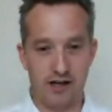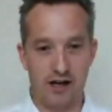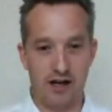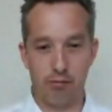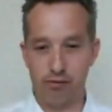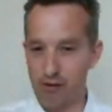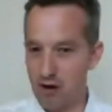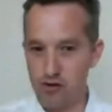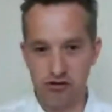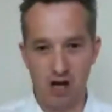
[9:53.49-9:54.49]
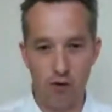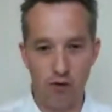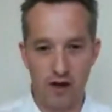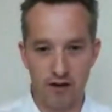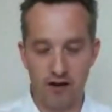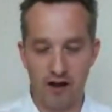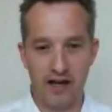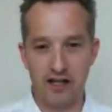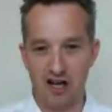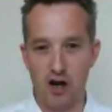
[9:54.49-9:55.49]
The pros know this, and
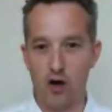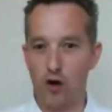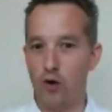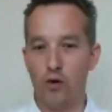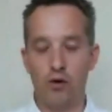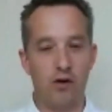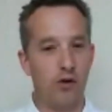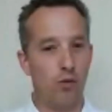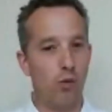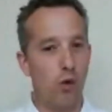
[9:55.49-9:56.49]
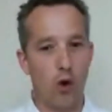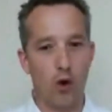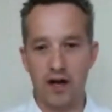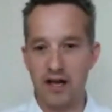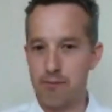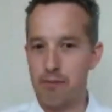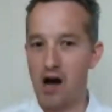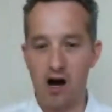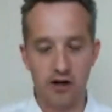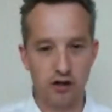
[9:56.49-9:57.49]
they know the walk is
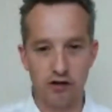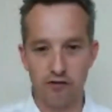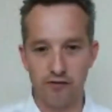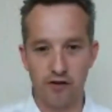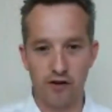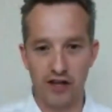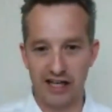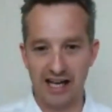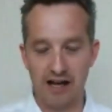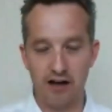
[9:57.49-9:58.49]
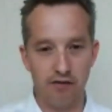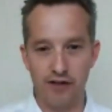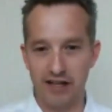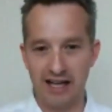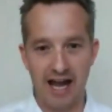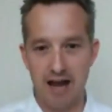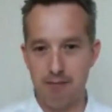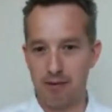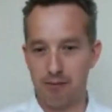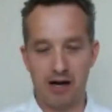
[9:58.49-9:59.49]
part of the game
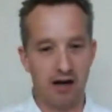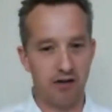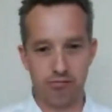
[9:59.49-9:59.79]
and part of the